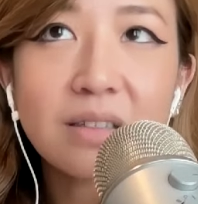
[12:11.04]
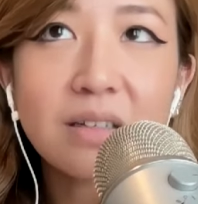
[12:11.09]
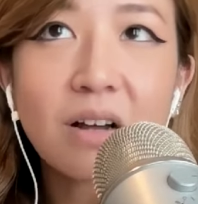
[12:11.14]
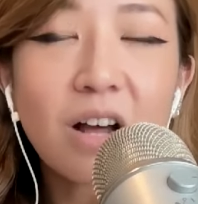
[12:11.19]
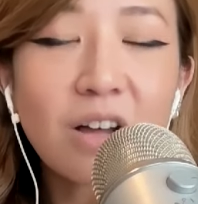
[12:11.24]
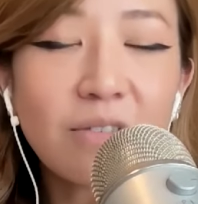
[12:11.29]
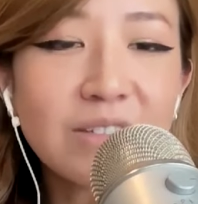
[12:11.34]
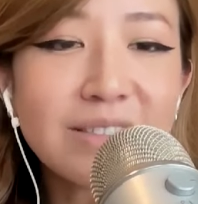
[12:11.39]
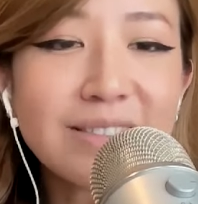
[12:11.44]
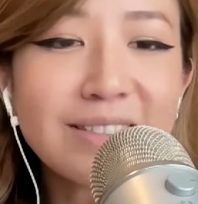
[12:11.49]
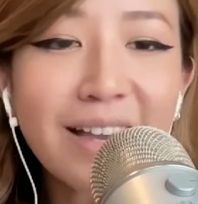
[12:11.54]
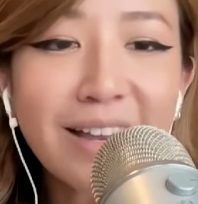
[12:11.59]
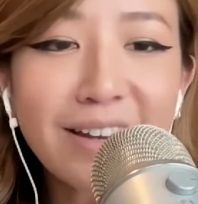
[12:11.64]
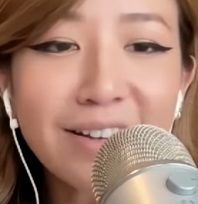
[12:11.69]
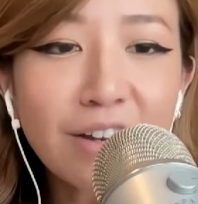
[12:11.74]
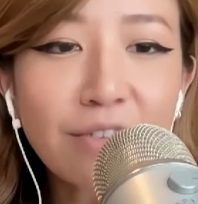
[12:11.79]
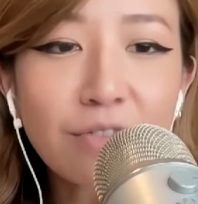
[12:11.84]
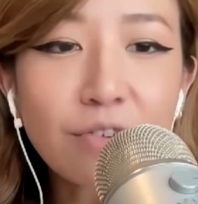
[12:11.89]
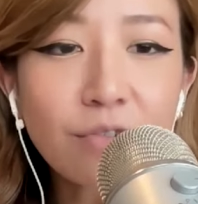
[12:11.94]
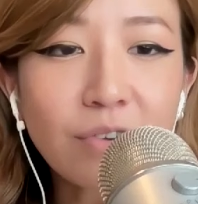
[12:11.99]
Obviously, I
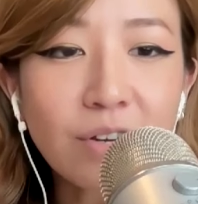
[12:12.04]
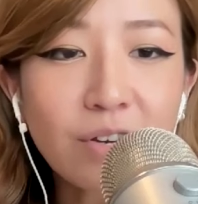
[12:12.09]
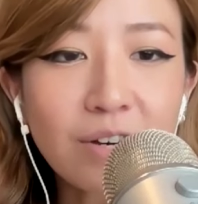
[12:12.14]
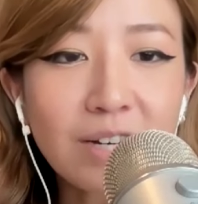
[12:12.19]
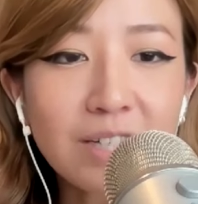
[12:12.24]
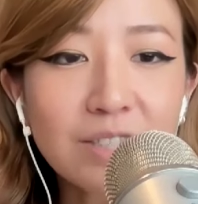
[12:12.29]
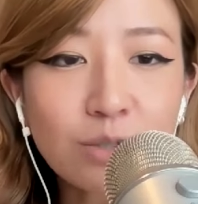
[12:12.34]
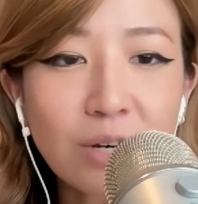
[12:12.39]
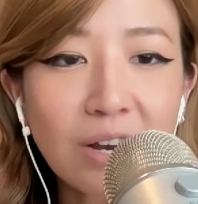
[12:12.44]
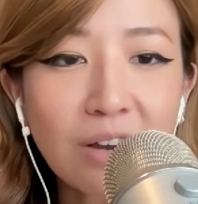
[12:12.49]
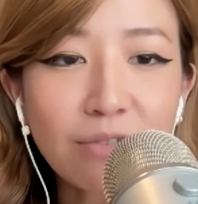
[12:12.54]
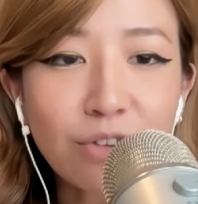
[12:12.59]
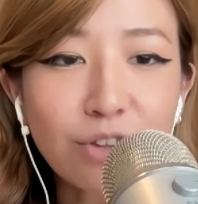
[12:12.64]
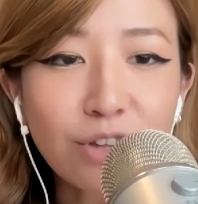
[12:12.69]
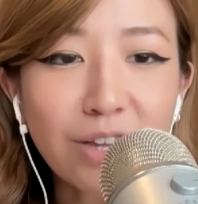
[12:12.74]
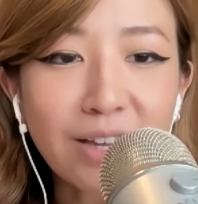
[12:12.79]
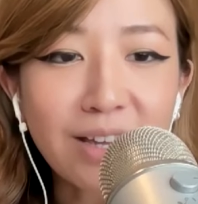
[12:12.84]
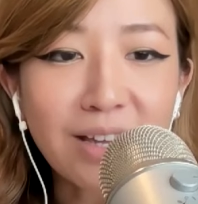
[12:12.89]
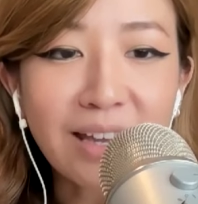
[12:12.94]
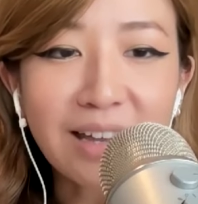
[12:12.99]
never regret
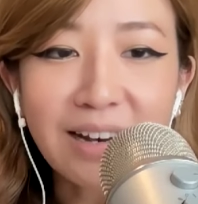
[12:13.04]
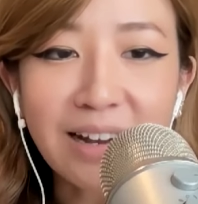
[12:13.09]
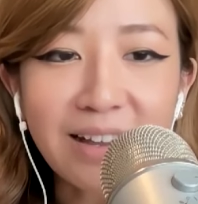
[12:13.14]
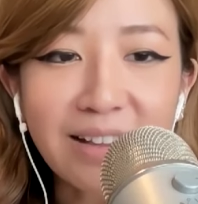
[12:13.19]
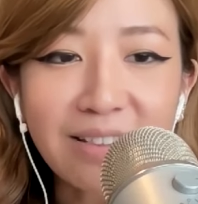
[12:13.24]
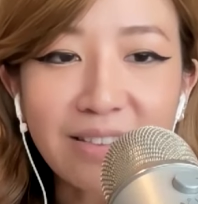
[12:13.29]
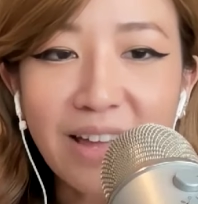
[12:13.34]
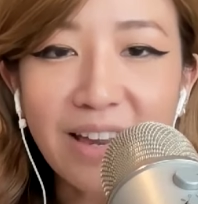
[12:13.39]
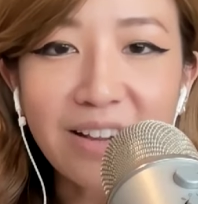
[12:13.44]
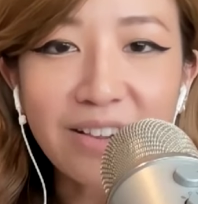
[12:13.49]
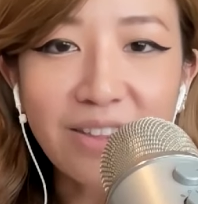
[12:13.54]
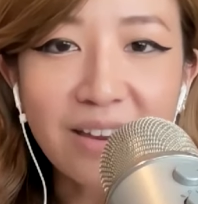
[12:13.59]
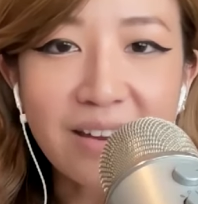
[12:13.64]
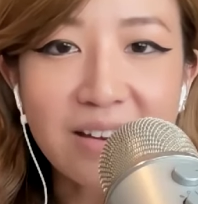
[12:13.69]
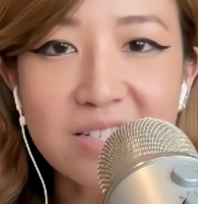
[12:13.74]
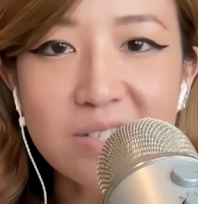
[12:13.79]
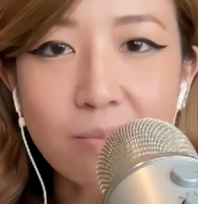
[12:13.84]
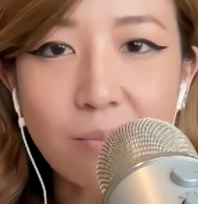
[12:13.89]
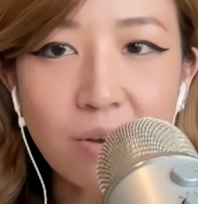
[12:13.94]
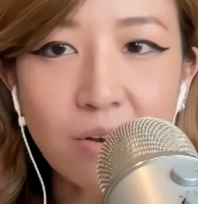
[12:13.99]
traveling and I like the
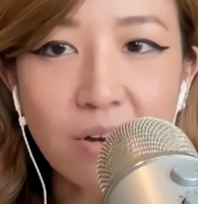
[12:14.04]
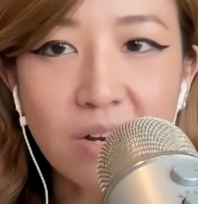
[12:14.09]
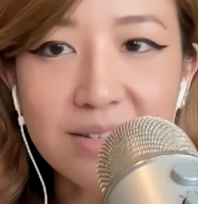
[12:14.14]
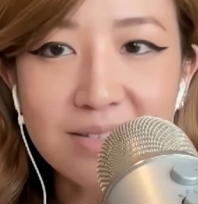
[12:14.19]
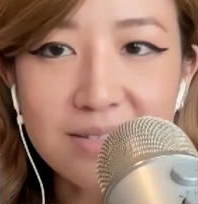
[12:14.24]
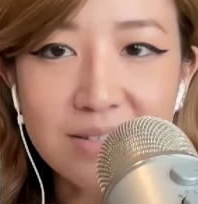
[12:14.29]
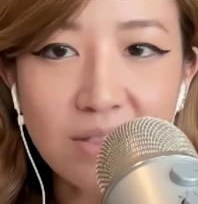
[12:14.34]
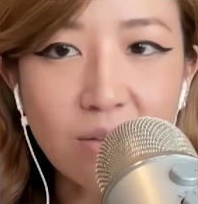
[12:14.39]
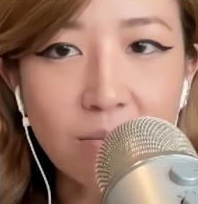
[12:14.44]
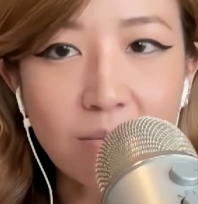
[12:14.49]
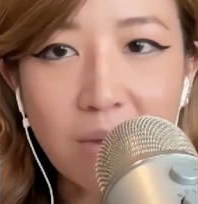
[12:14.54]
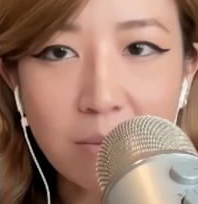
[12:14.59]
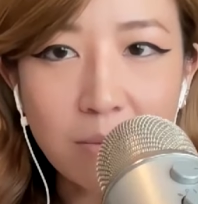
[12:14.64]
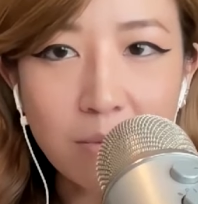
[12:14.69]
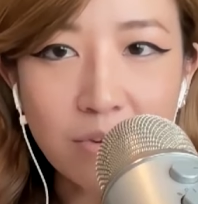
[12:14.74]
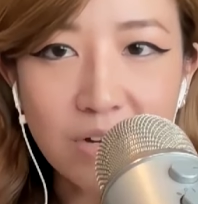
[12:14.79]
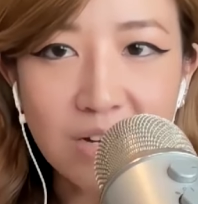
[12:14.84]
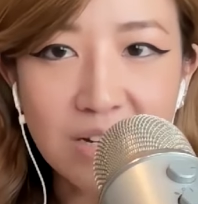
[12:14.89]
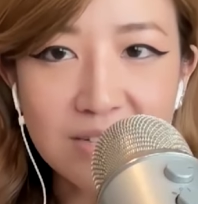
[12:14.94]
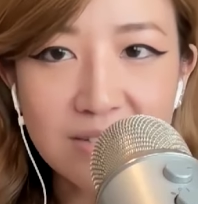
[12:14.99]
experience and the
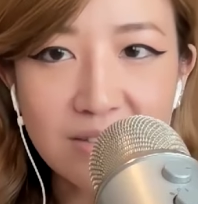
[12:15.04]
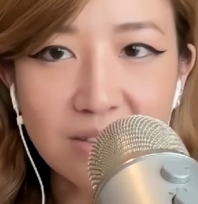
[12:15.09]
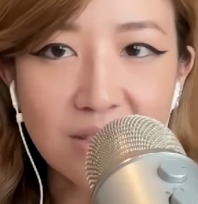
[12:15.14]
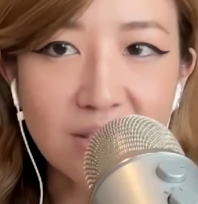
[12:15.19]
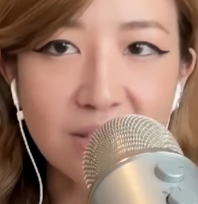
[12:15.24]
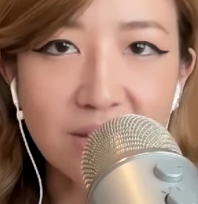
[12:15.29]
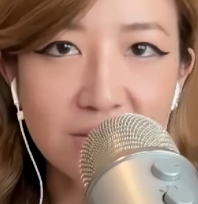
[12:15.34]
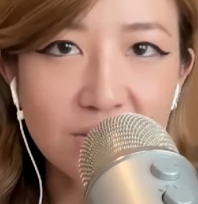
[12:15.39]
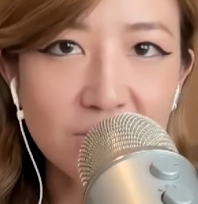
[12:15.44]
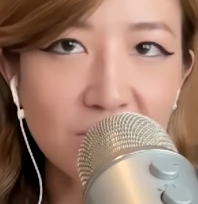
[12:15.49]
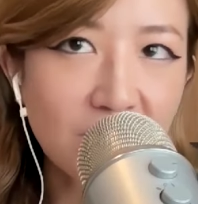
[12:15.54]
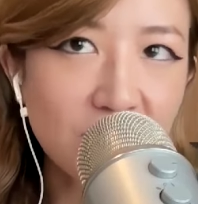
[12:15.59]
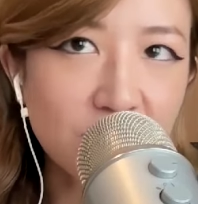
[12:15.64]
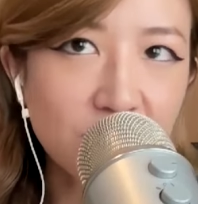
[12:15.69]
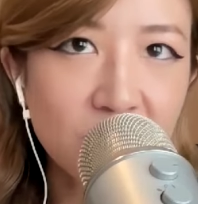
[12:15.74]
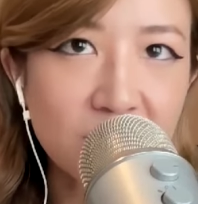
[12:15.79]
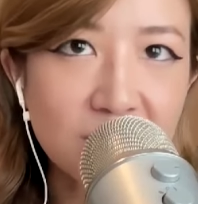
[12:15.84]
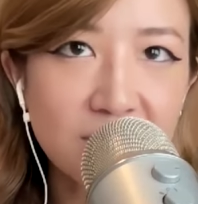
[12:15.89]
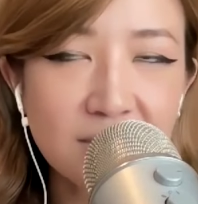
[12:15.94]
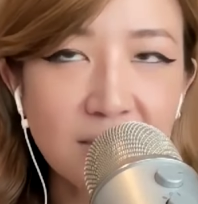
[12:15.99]
memories and the
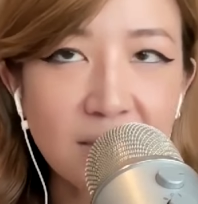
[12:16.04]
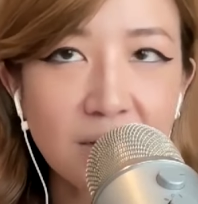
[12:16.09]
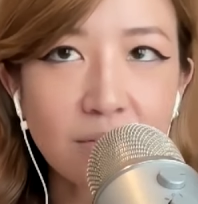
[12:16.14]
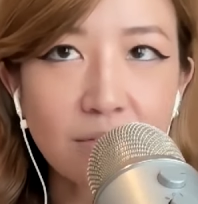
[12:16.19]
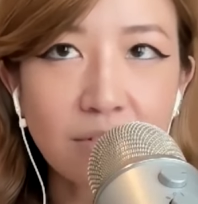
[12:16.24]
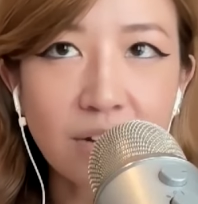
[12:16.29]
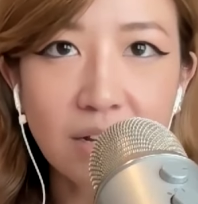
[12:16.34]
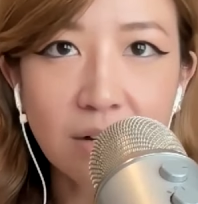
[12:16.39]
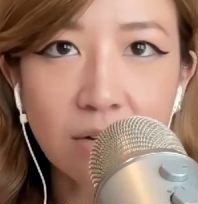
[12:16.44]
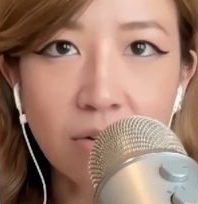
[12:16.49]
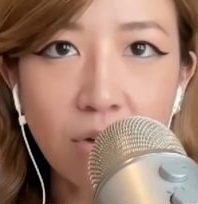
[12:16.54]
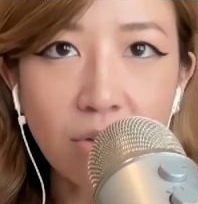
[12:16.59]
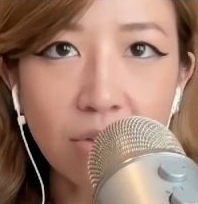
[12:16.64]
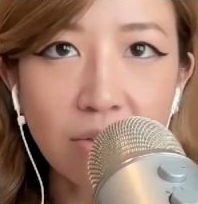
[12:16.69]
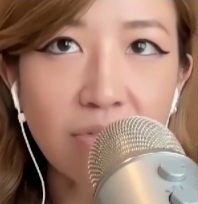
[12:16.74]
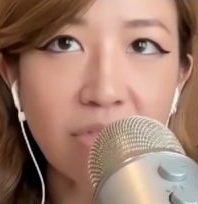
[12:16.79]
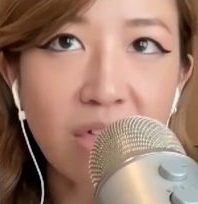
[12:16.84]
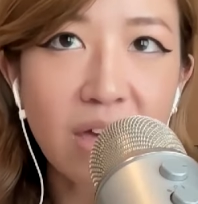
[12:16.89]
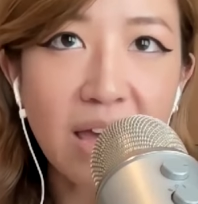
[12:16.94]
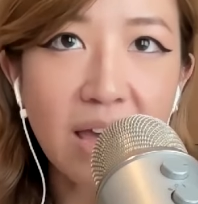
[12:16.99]
change in scenery and all
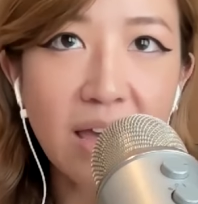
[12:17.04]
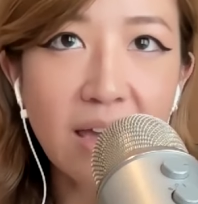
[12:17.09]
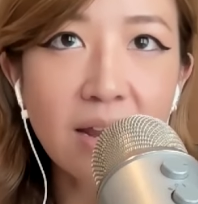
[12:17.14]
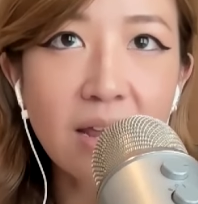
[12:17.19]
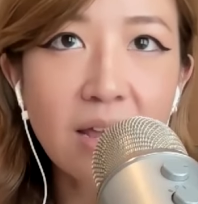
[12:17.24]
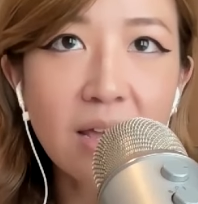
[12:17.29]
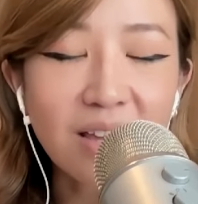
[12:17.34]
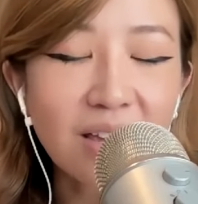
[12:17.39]
of that.